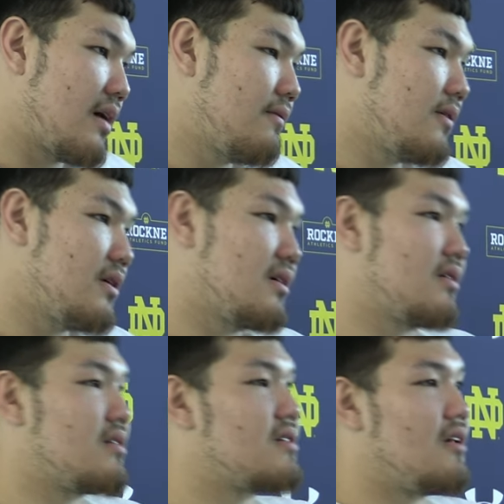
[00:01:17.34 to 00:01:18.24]
I feel like
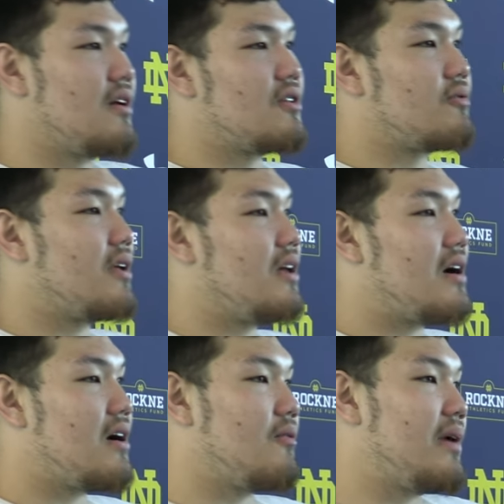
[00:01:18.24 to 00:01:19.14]
the ceiling is really
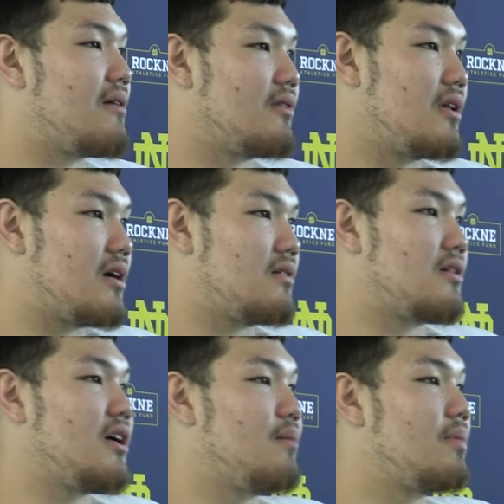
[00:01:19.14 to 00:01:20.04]
high. We have a lot
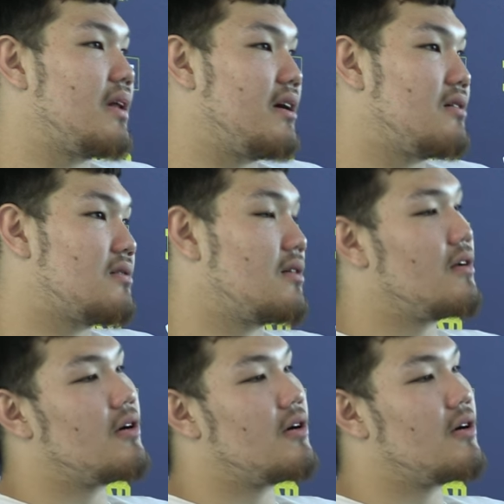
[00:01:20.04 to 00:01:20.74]
of good players.